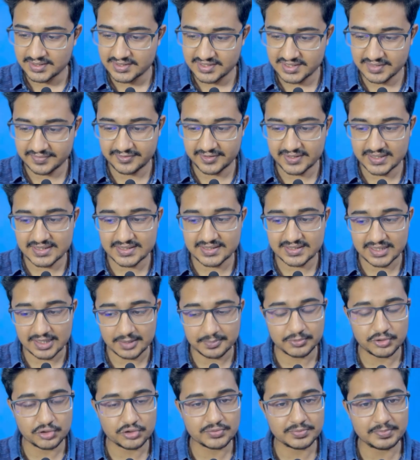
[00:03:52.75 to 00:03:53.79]
syphilis,
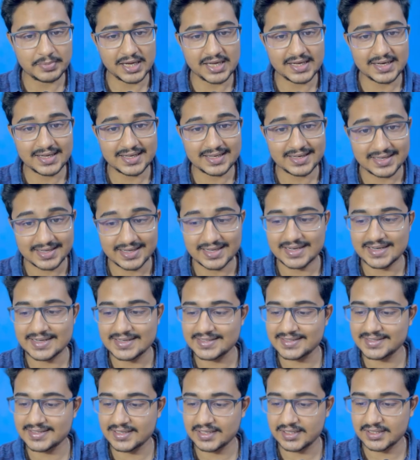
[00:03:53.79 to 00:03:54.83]
leptospira,
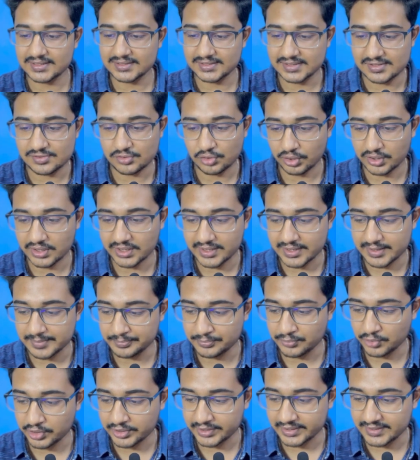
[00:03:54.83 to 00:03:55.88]
rickettsia, these all are
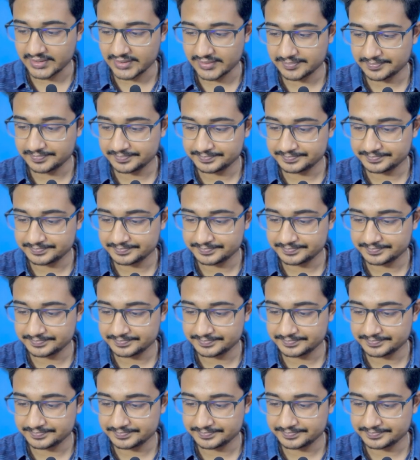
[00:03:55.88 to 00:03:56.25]
important.